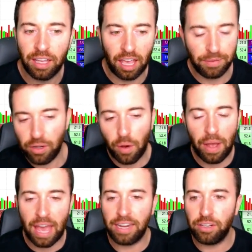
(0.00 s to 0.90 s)
If you go
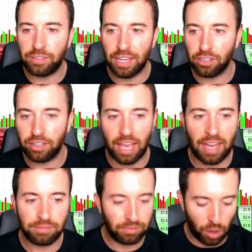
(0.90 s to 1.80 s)
ahead and you take a look
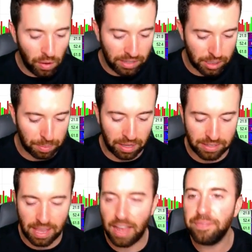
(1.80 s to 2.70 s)
at all these
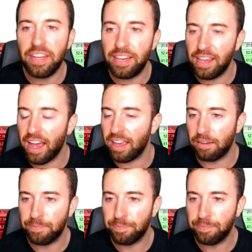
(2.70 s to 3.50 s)
plays, NVDA,